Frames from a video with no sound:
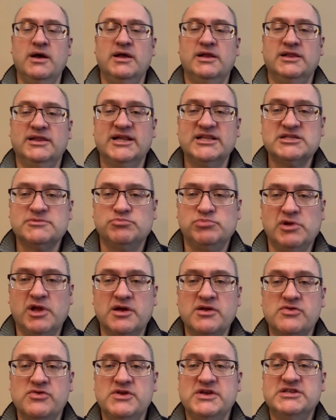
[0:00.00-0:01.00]
Let's
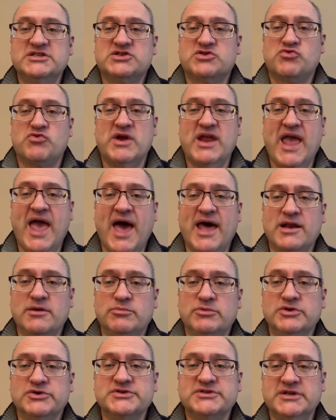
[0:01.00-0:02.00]
plug these three
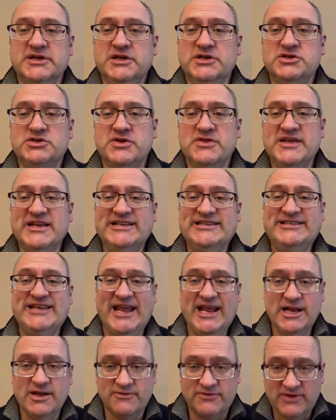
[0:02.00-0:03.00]
animals into the
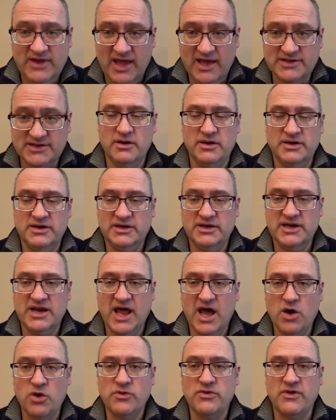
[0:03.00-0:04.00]
dative case.
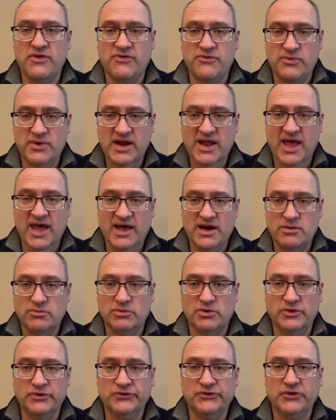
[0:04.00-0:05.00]
Now the three
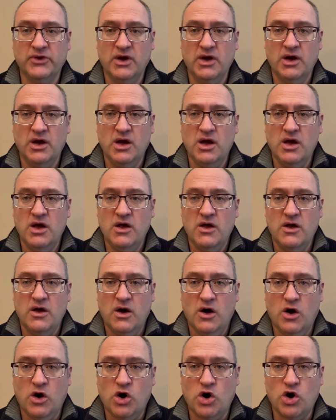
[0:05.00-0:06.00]
animals
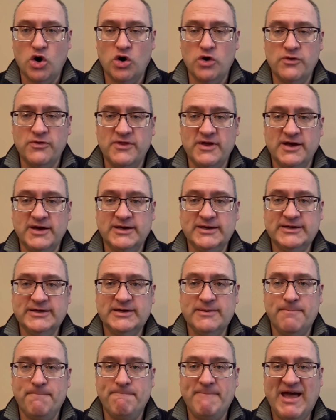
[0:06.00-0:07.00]
are the
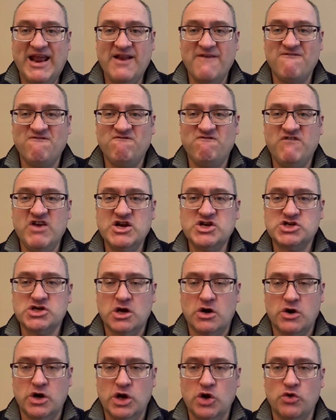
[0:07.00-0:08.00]

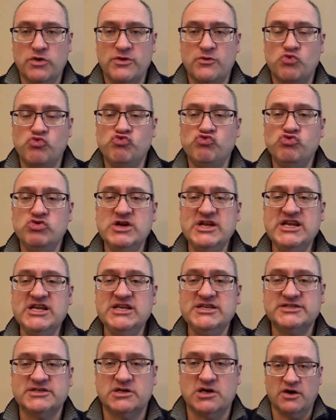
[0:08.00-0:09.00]
beneficiary or the
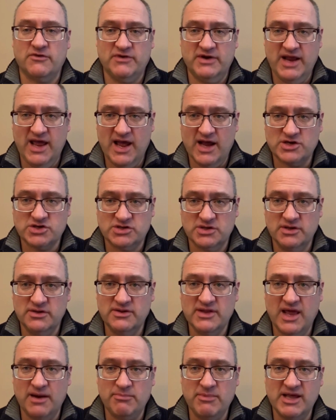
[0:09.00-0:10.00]
reason an action
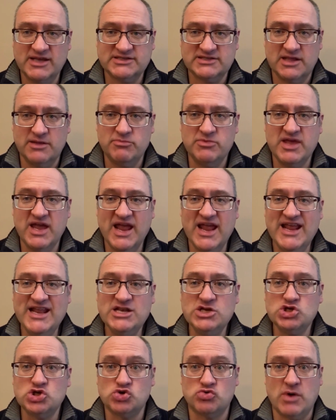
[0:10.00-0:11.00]
that makes them the
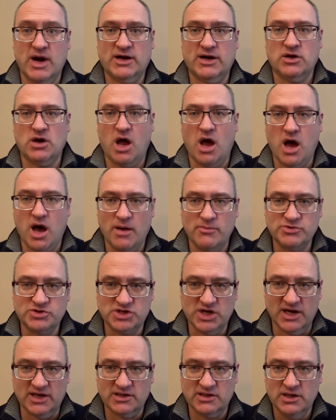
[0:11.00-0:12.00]
indirect
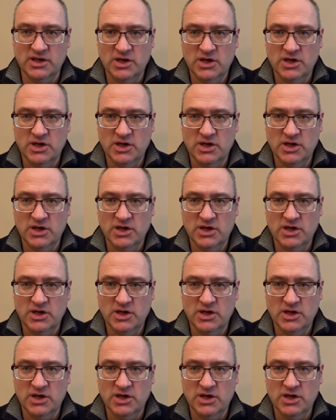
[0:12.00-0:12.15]
object.